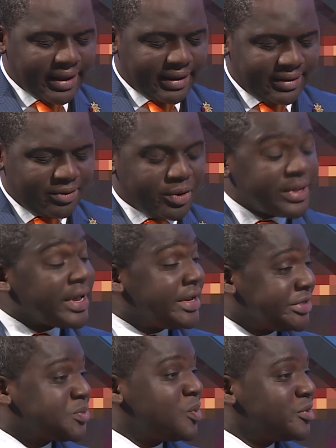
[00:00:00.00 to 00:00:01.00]
when an
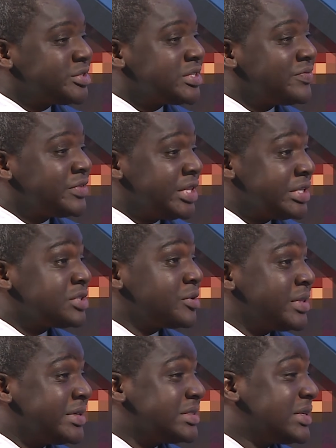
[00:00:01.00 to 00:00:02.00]
explosive
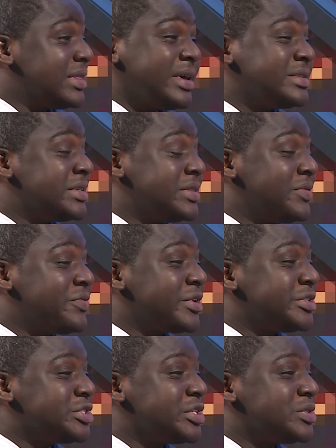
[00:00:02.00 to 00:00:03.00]
detonates, it doesn't
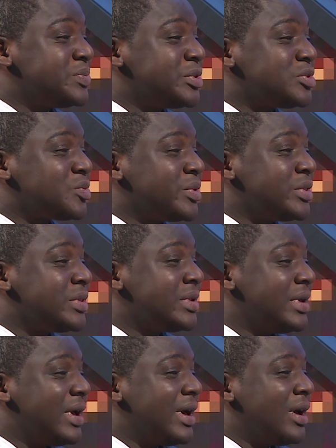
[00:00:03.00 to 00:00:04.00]
differentiate between
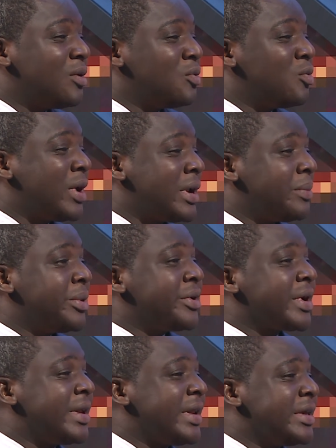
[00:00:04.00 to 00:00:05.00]
who an
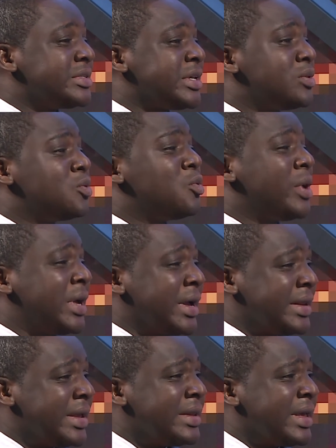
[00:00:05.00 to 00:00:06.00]
American is and who a
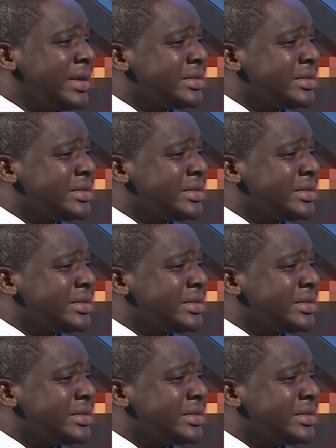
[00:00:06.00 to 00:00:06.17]
Ghanaian is.